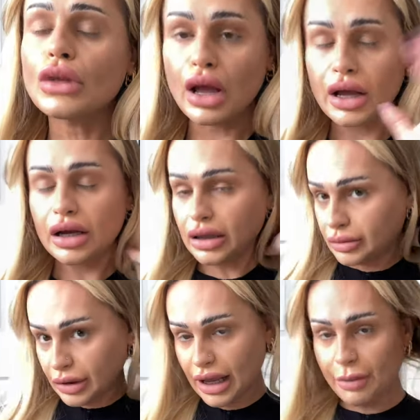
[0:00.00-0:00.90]
Uh,
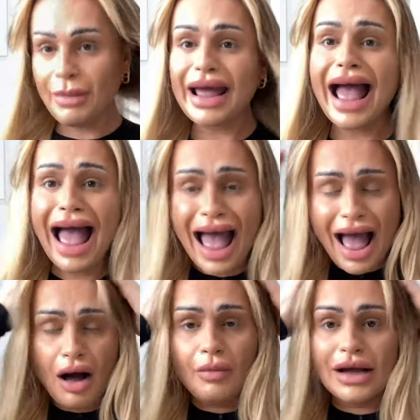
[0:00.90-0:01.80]
but yeah, my
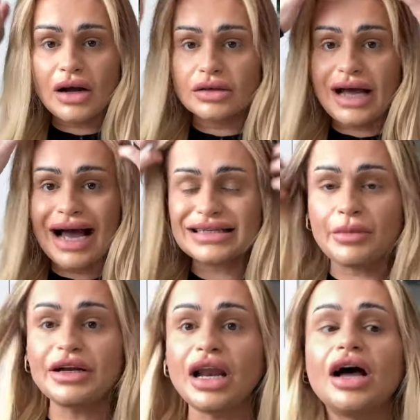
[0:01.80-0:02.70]
hair, oh my God, guys,
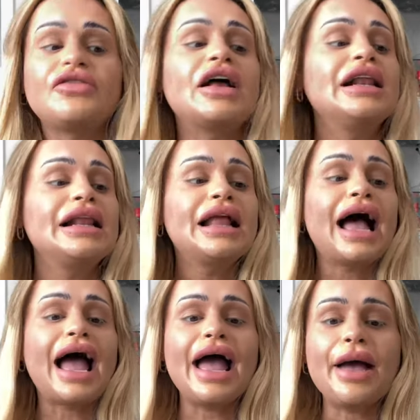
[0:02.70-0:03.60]
I'm in love.
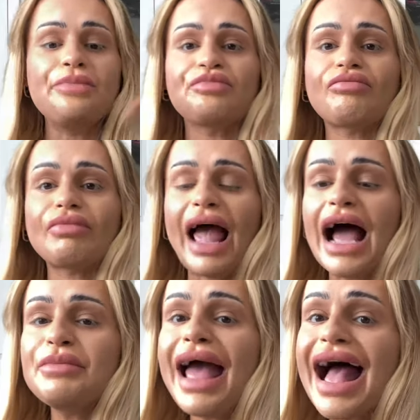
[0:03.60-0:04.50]
Um, I
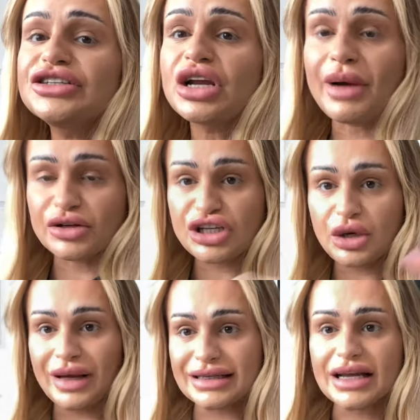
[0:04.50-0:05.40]
had my hair done about
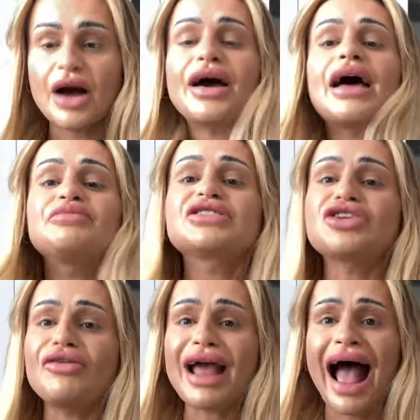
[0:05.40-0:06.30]
two weeks ago and I'm
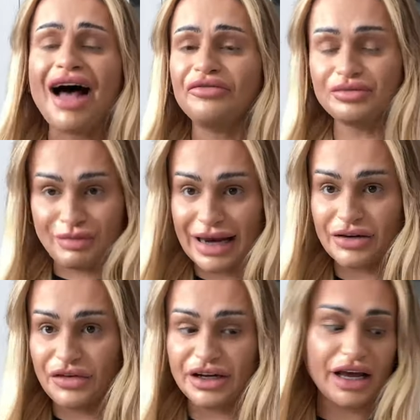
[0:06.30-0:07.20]
sorry I haven't made
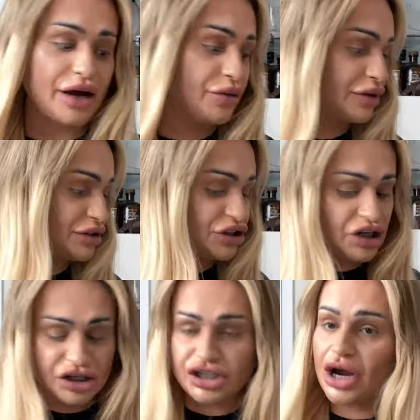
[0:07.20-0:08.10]
a video
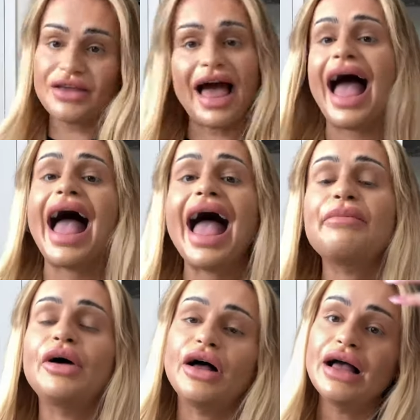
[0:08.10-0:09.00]
to show you the hair,
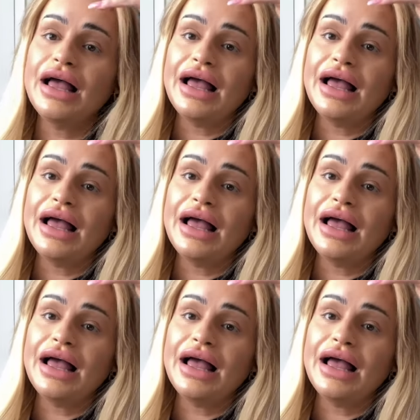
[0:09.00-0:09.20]
but